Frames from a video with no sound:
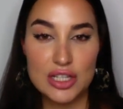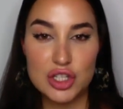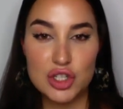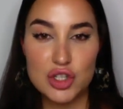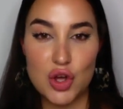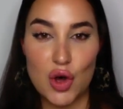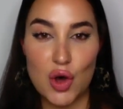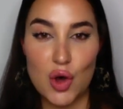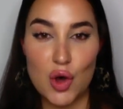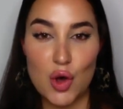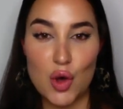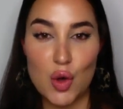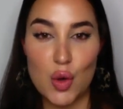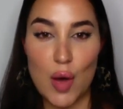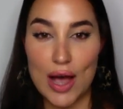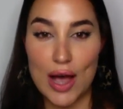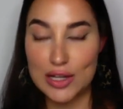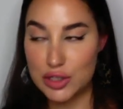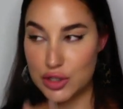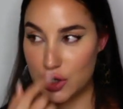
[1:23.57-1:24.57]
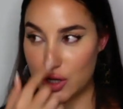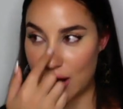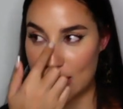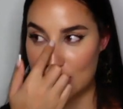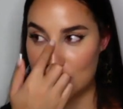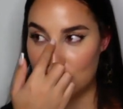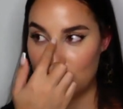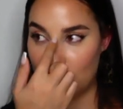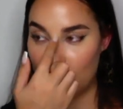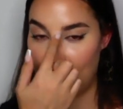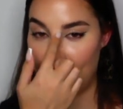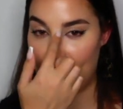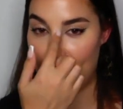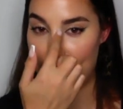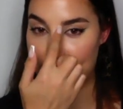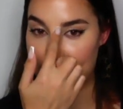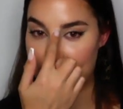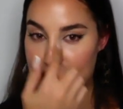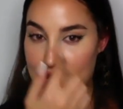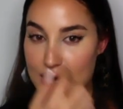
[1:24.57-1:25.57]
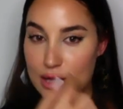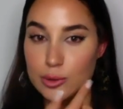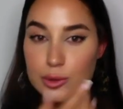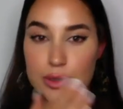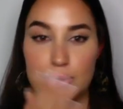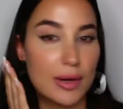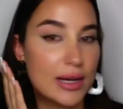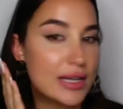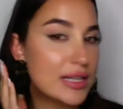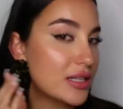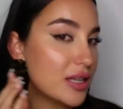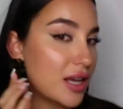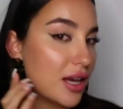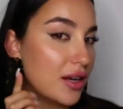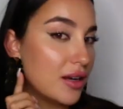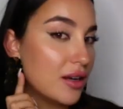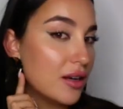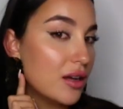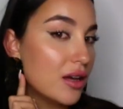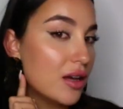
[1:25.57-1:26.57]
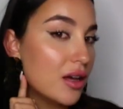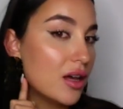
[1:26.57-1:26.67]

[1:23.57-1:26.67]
So as you guys know, I have healed my skin.